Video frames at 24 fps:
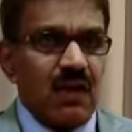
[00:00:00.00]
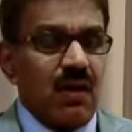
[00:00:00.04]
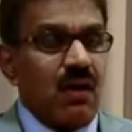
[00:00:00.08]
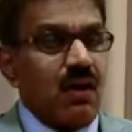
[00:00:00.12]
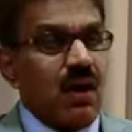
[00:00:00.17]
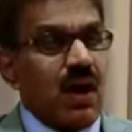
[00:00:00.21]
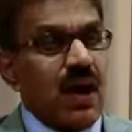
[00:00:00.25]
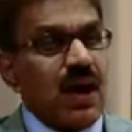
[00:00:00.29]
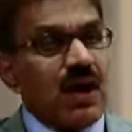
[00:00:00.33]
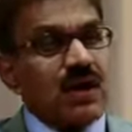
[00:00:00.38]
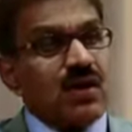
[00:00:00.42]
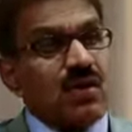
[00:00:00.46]

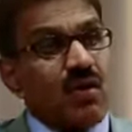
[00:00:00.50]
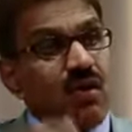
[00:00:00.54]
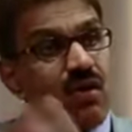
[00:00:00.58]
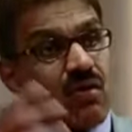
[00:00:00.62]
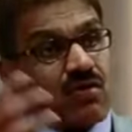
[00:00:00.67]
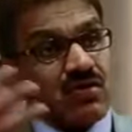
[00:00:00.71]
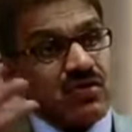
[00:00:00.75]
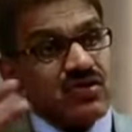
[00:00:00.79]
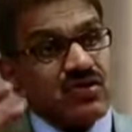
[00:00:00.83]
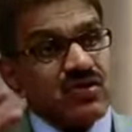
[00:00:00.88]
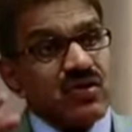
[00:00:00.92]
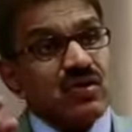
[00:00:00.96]
and
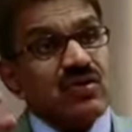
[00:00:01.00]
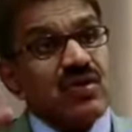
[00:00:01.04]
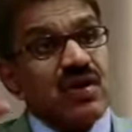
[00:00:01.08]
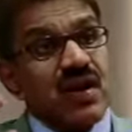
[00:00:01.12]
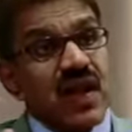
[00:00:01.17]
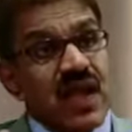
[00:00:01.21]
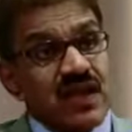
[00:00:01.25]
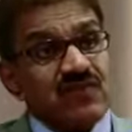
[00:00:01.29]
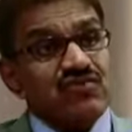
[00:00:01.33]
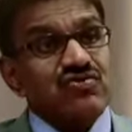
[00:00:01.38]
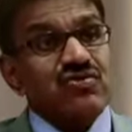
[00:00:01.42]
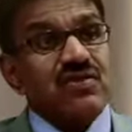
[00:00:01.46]
also
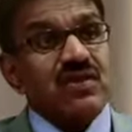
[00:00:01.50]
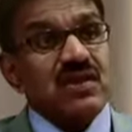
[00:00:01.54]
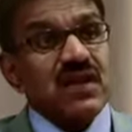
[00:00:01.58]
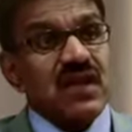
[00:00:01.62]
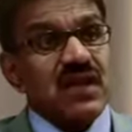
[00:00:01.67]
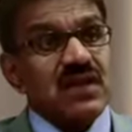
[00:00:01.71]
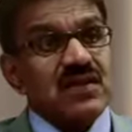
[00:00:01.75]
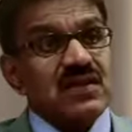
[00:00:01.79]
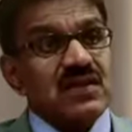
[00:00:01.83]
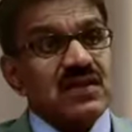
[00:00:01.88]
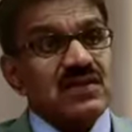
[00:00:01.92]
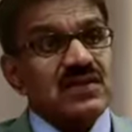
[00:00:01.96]
natural
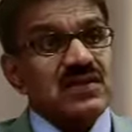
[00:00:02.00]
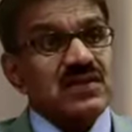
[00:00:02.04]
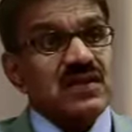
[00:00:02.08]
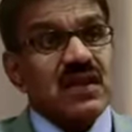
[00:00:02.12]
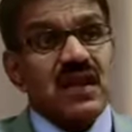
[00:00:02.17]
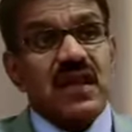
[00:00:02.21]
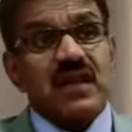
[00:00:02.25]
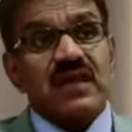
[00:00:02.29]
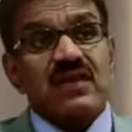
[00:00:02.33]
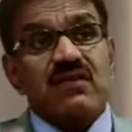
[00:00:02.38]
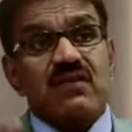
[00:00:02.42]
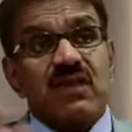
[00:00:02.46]
agents
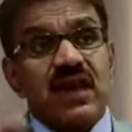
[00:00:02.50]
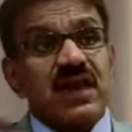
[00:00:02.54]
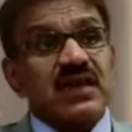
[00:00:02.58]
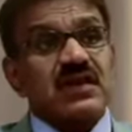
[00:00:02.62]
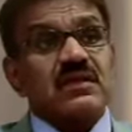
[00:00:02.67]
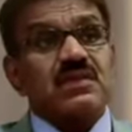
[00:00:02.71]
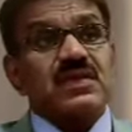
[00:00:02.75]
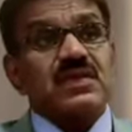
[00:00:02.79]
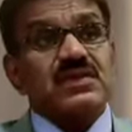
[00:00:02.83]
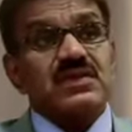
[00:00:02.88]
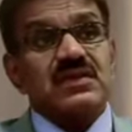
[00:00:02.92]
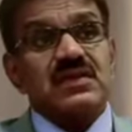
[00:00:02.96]
like
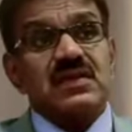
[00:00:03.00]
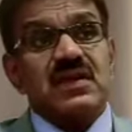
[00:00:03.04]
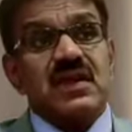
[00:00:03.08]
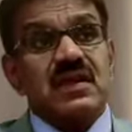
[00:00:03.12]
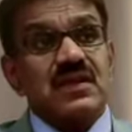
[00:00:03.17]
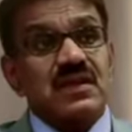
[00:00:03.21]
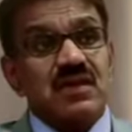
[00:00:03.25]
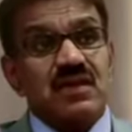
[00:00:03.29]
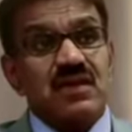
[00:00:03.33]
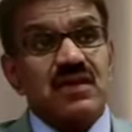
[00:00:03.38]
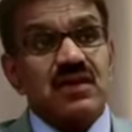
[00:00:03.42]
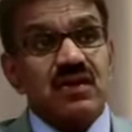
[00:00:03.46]
vitamin C
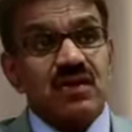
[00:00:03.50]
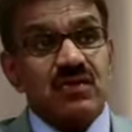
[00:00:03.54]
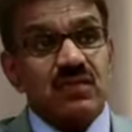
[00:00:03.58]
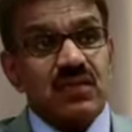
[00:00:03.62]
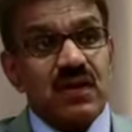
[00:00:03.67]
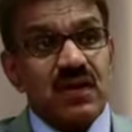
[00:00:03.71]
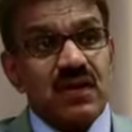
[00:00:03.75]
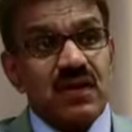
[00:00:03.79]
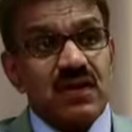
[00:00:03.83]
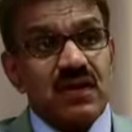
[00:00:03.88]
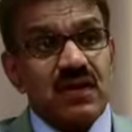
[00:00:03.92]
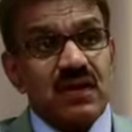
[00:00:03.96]
and
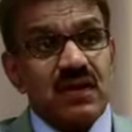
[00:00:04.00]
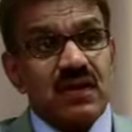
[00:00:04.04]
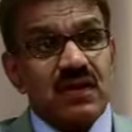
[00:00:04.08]
curcumin,